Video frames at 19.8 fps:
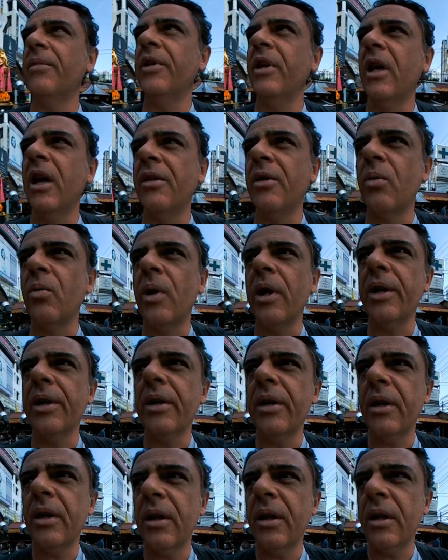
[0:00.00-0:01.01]
the other
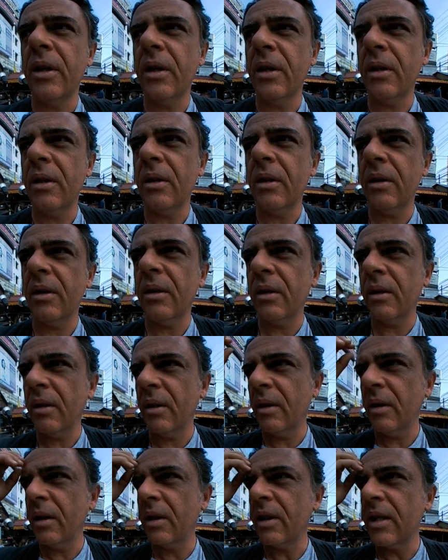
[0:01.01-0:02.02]
one,
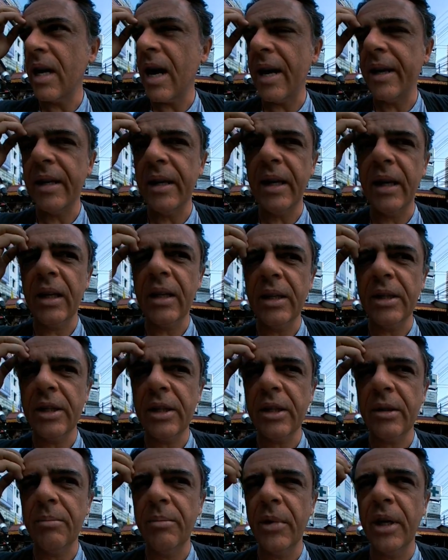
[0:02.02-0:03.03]
it's not in English,
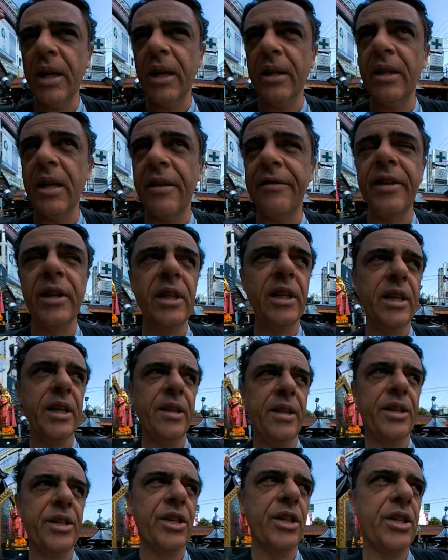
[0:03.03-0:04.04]
but definitely
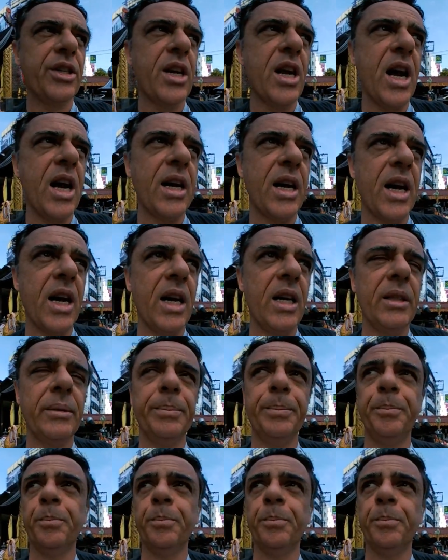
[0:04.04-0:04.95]
this is Naga.